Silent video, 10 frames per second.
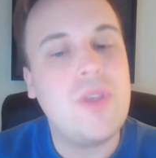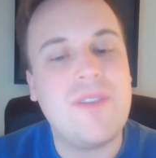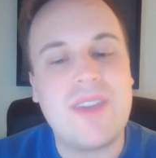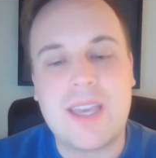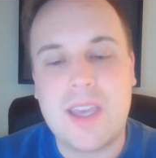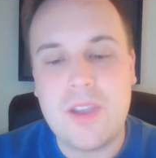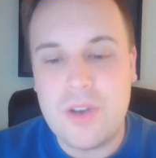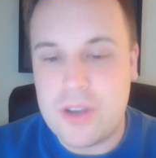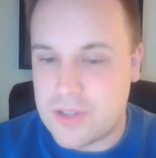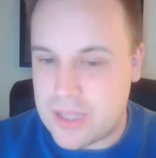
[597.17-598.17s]
They've got killer
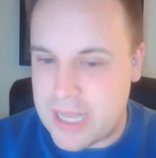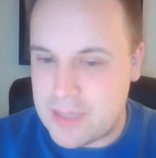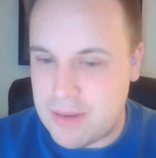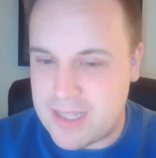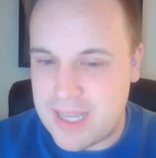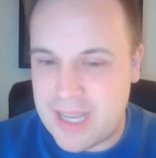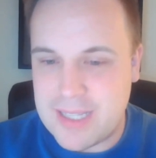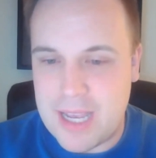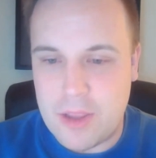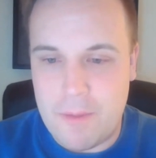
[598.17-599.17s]
deals on last-minute tickets
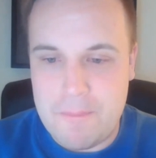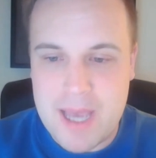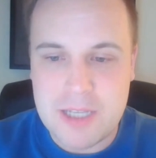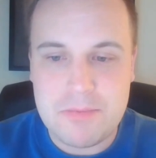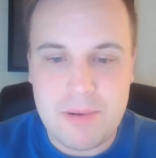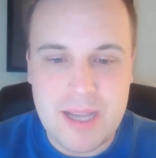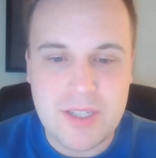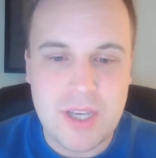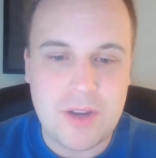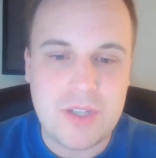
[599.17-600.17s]
and their best
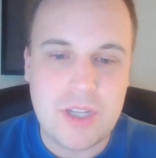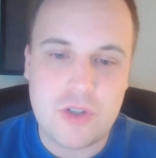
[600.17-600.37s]
price guarantee.